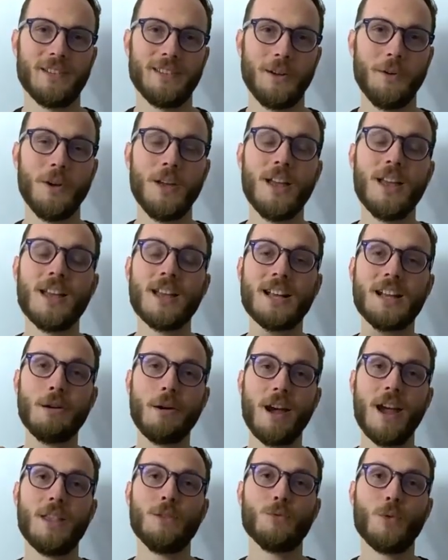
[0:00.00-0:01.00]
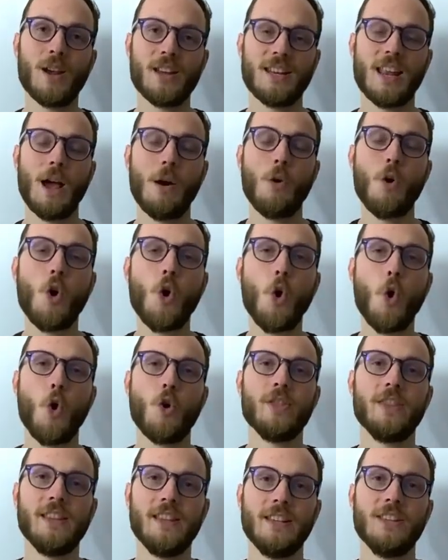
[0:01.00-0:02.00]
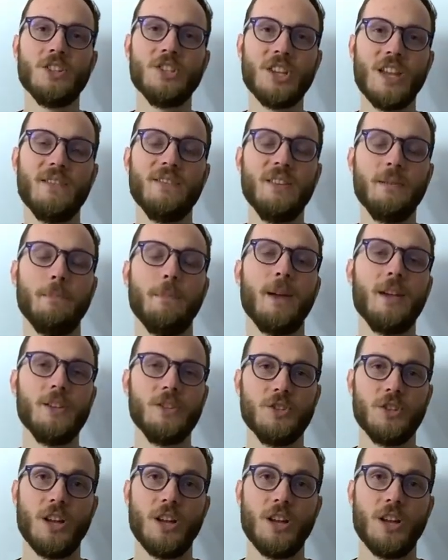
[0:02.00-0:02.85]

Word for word: So go ahead right now on this J V page,